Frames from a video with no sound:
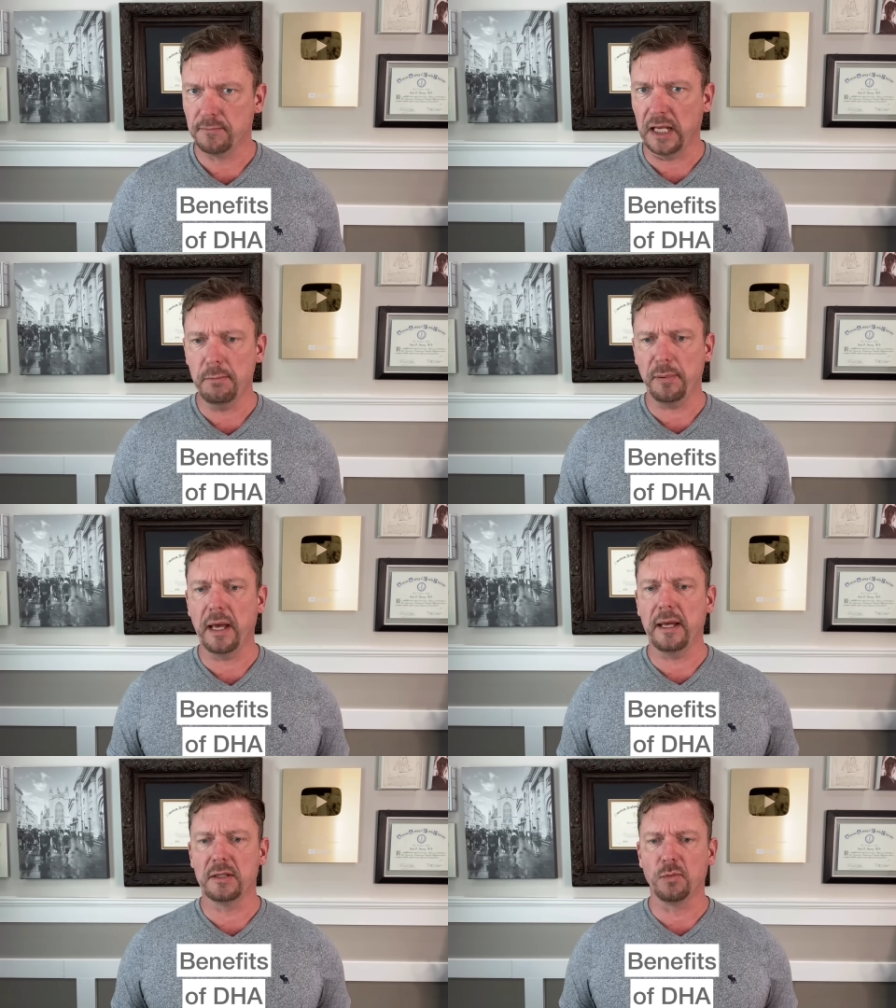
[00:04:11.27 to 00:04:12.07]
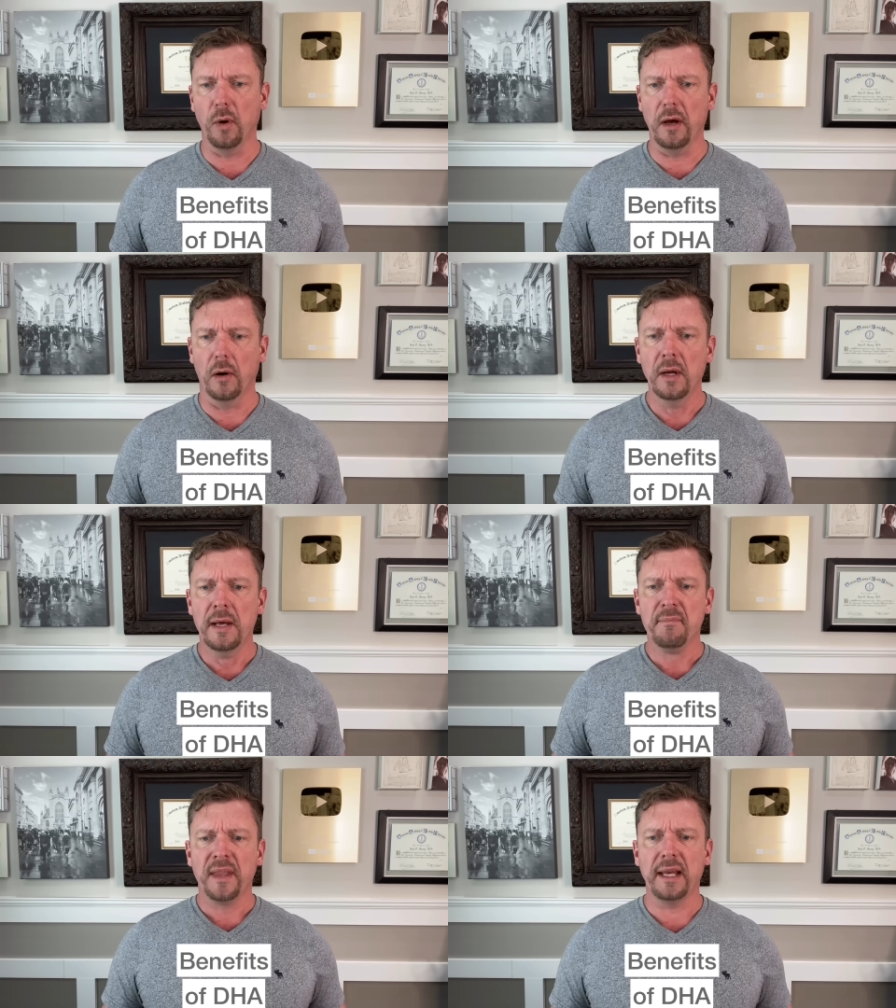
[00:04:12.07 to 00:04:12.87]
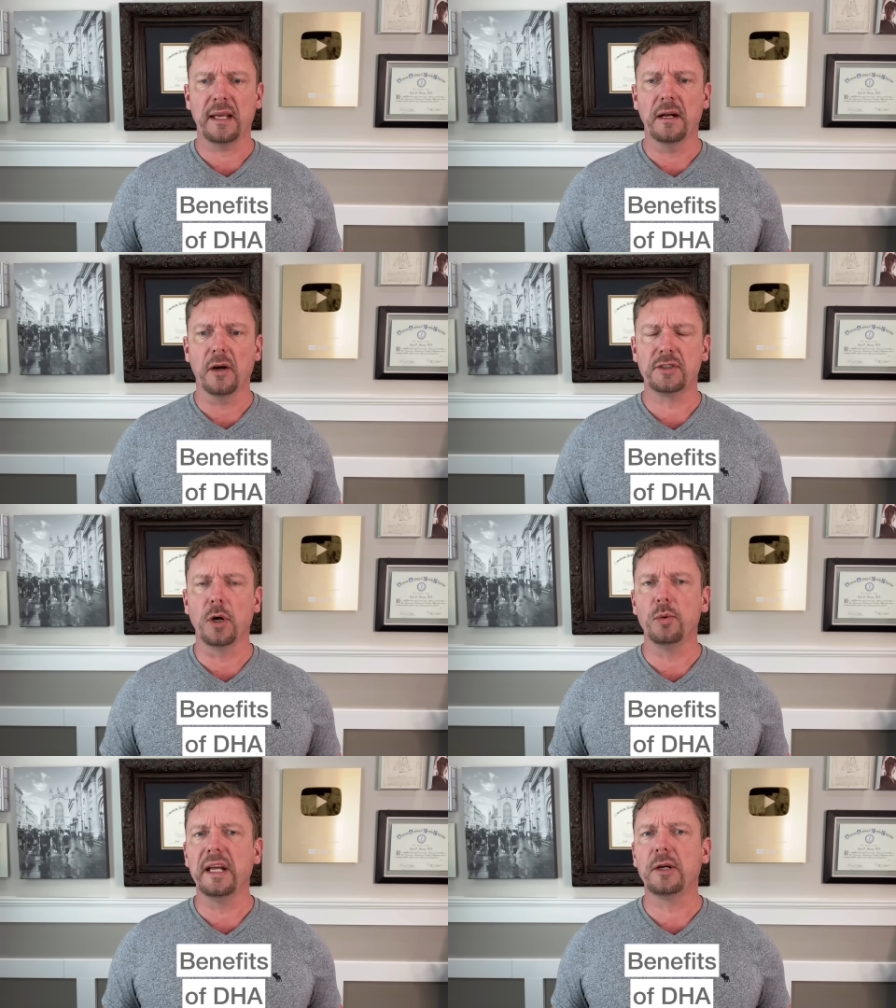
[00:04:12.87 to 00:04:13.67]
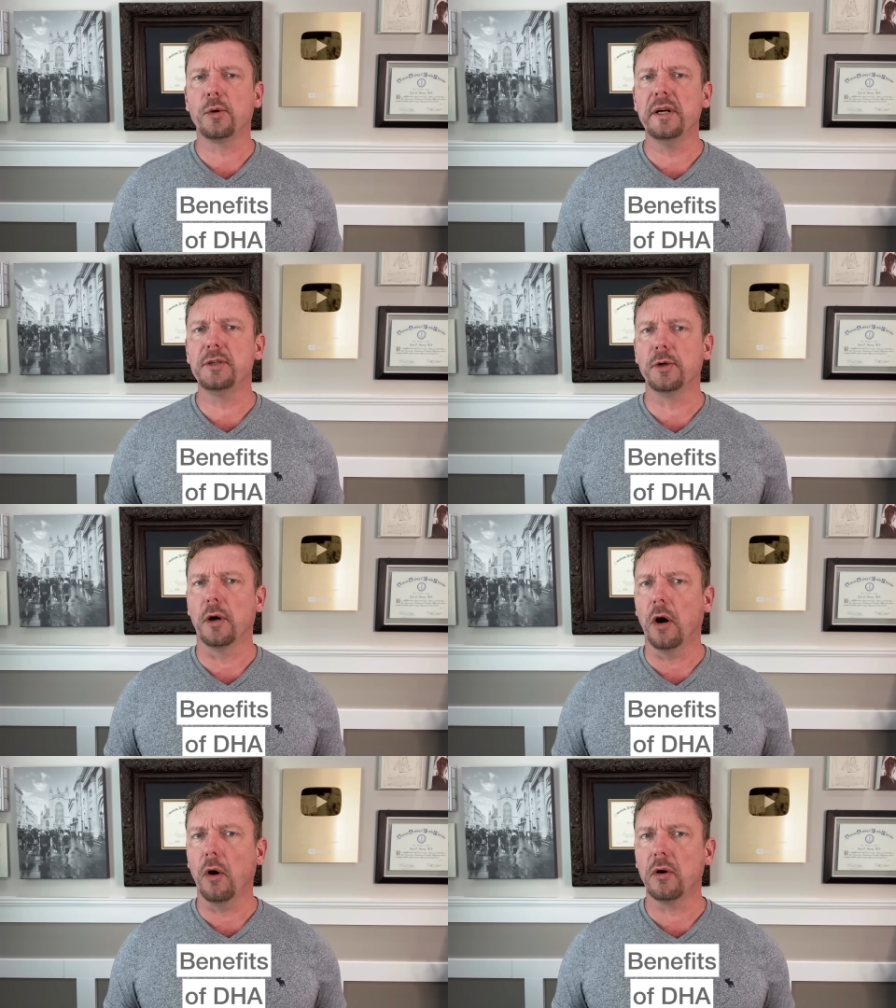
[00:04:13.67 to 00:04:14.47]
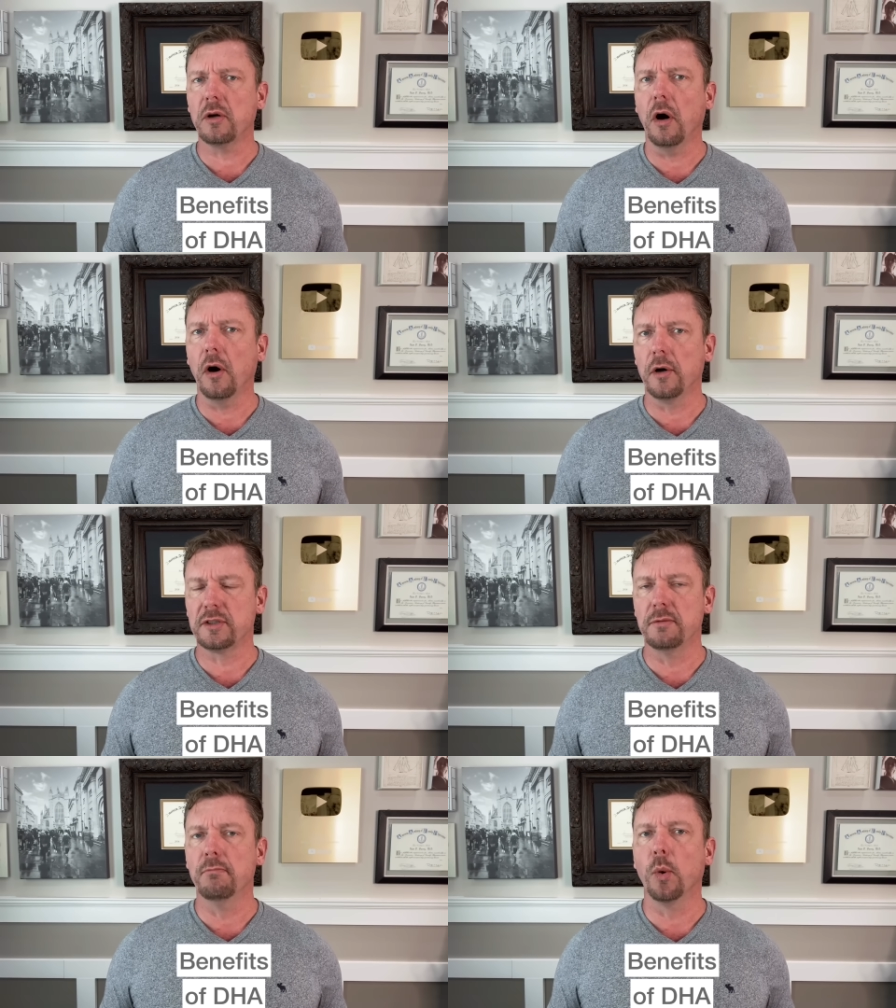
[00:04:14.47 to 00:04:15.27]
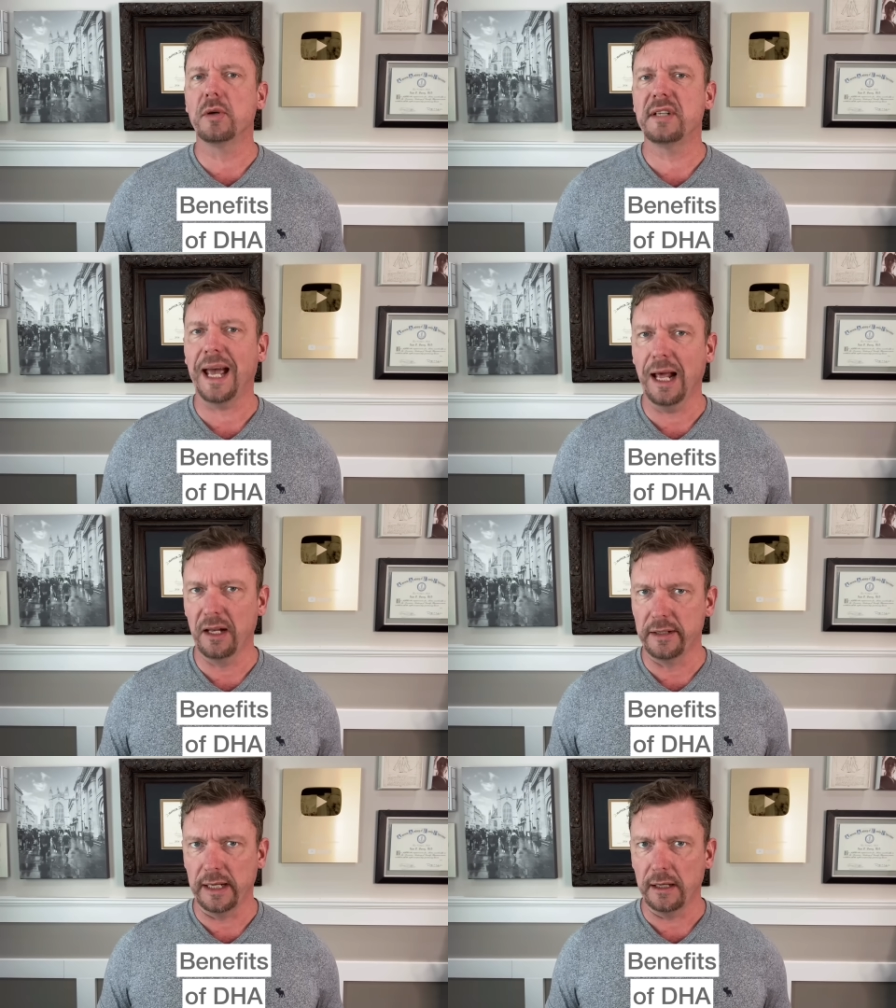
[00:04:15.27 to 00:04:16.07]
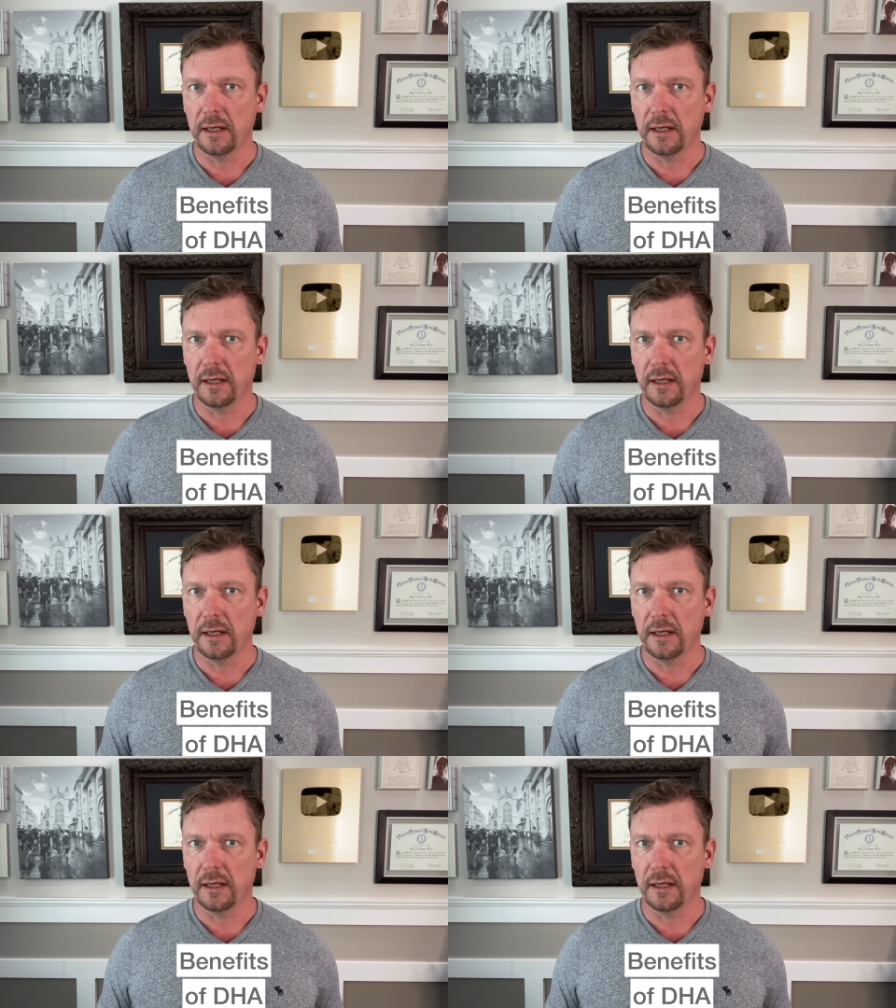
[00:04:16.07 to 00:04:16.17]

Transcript: EPA as well. It can also decrease your all-cause mortality